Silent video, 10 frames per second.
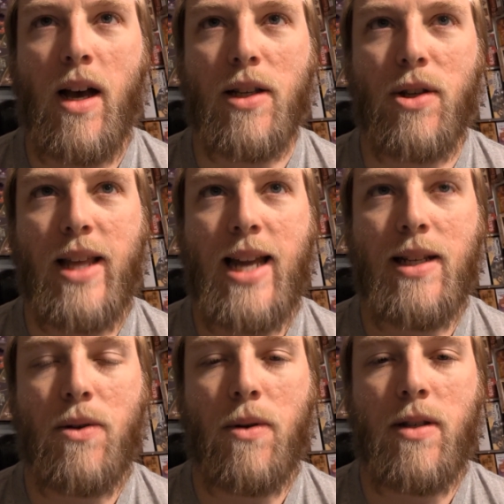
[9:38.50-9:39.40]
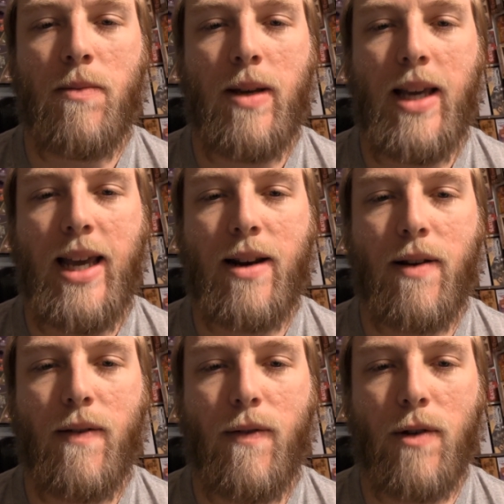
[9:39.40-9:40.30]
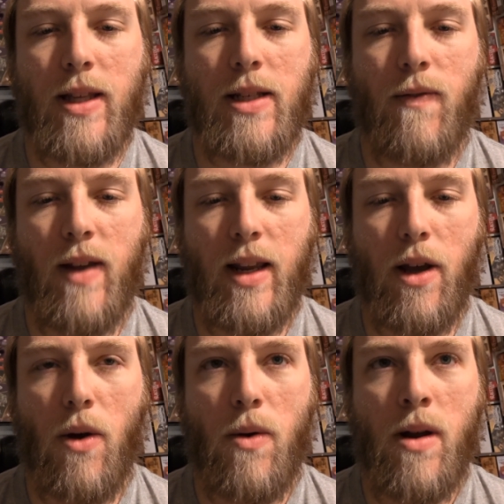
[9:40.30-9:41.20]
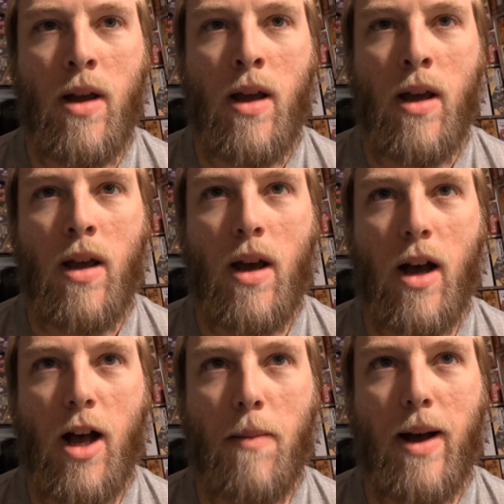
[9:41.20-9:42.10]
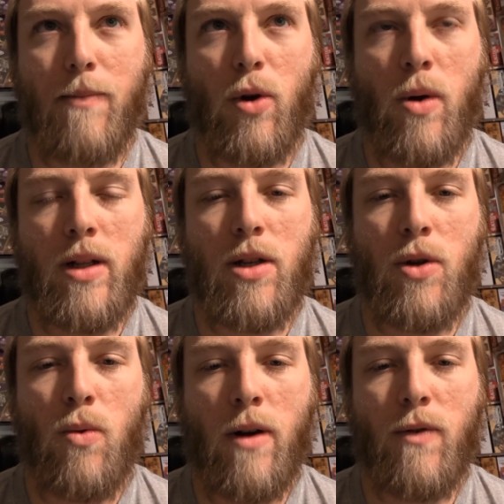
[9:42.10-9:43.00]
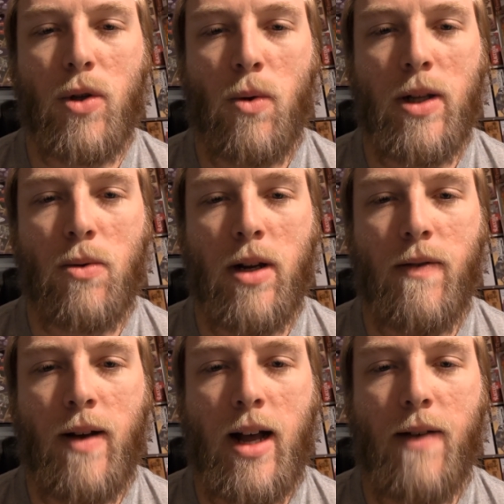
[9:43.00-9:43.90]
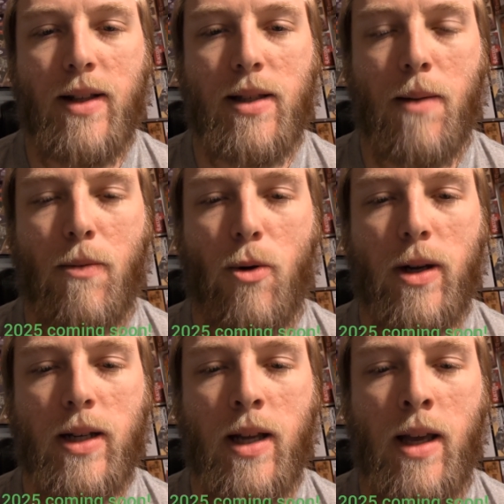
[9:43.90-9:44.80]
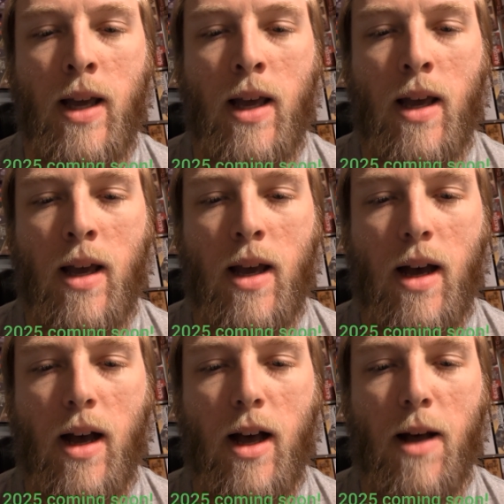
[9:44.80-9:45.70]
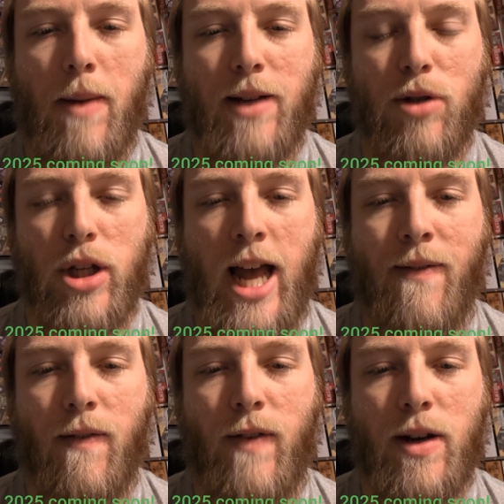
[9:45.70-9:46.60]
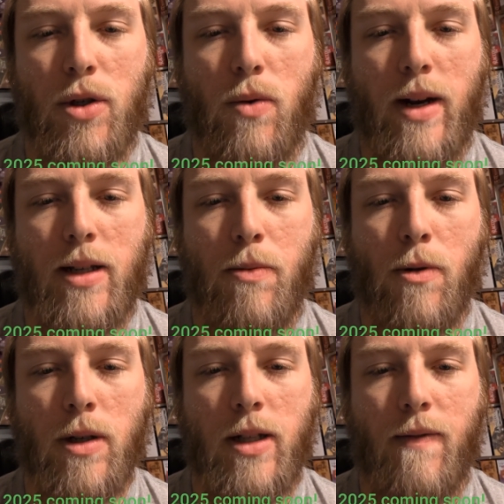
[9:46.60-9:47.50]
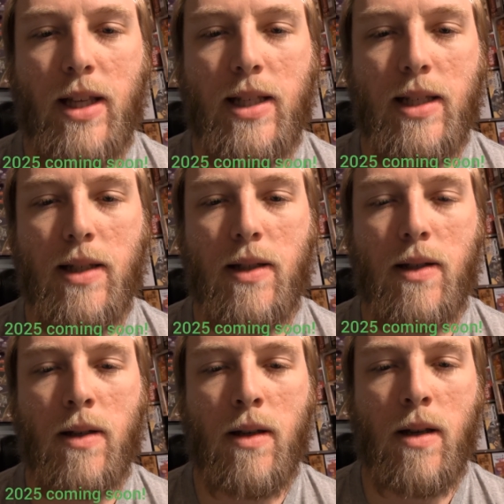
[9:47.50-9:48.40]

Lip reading: So that is going to be it for this video. I'm going to do one for 2025 at some point. I just haven't finished quite exploring stuff. This is...